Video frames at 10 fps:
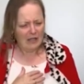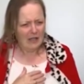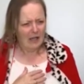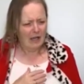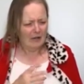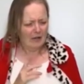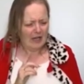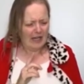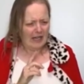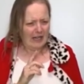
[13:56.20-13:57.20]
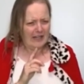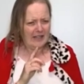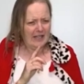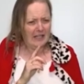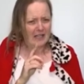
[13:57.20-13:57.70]
All right.
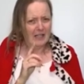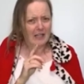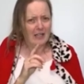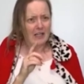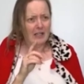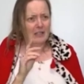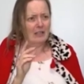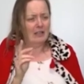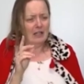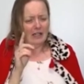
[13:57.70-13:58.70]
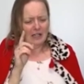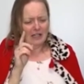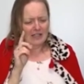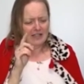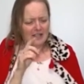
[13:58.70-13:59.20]

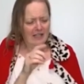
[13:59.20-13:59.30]
Guards!